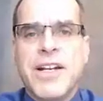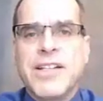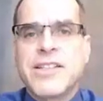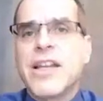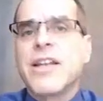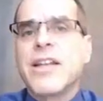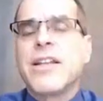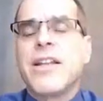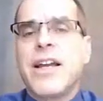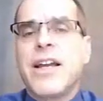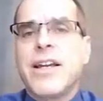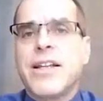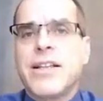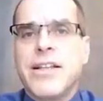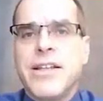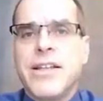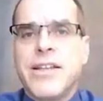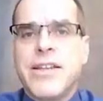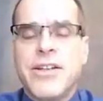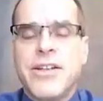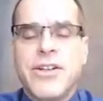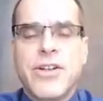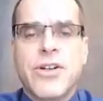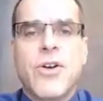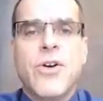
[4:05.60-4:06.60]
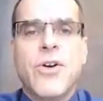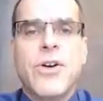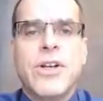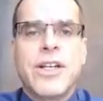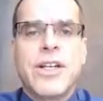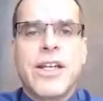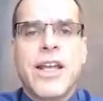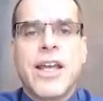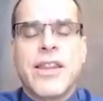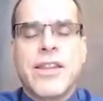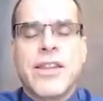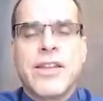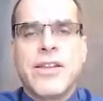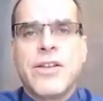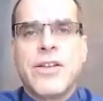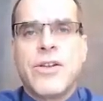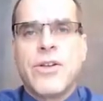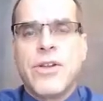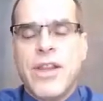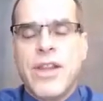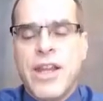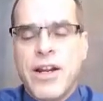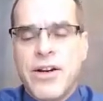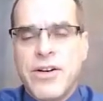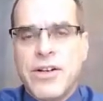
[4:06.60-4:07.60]
but it's unlikely that you're going to get
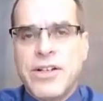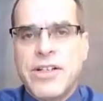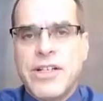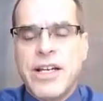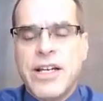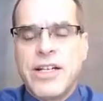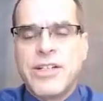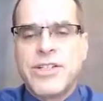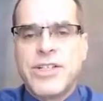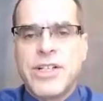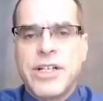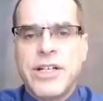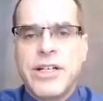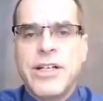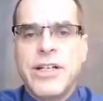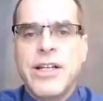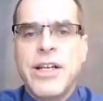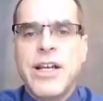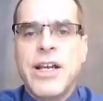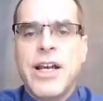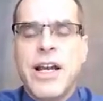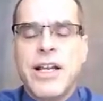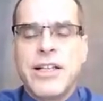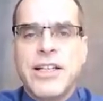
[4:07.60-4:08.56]
their attention